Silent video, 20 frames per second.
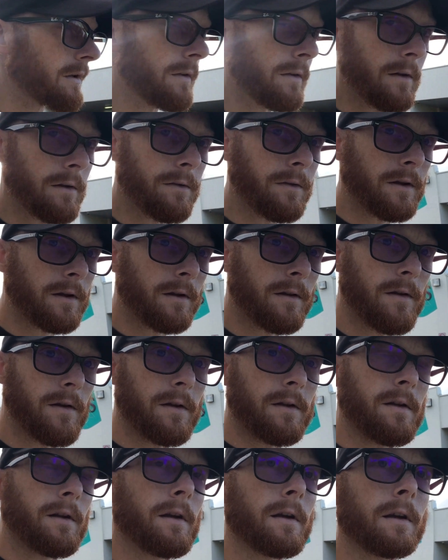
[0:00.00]
thing
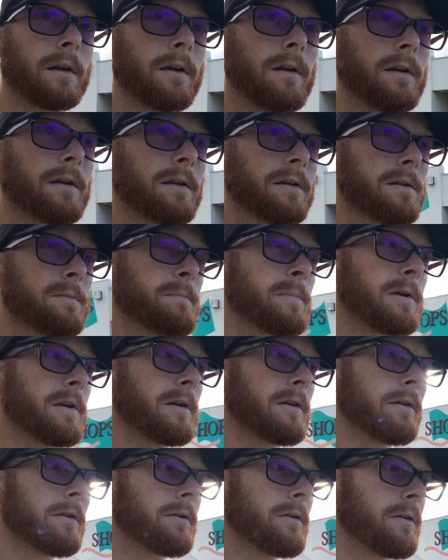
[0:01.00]
that has
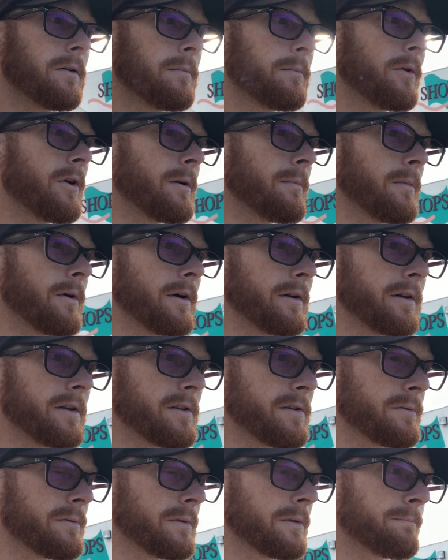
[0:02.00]
been on my mind
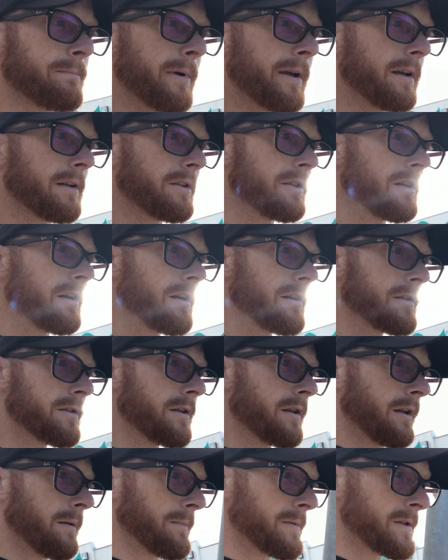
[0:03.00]
is all about charge
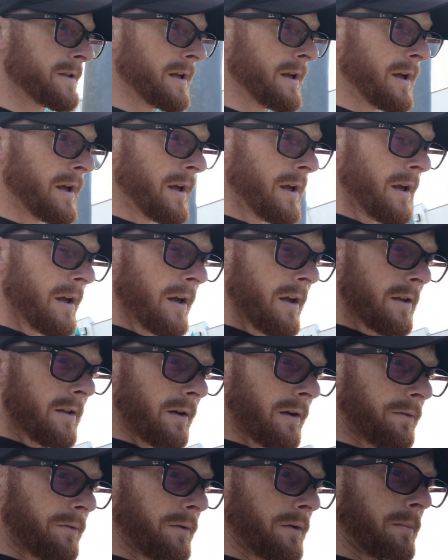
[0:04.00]
temps.
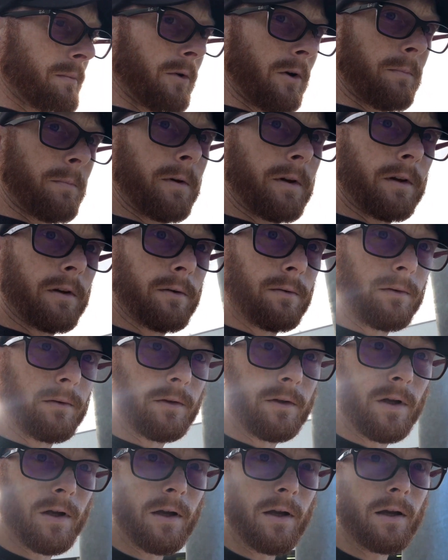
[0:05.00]
So I thought it might be a good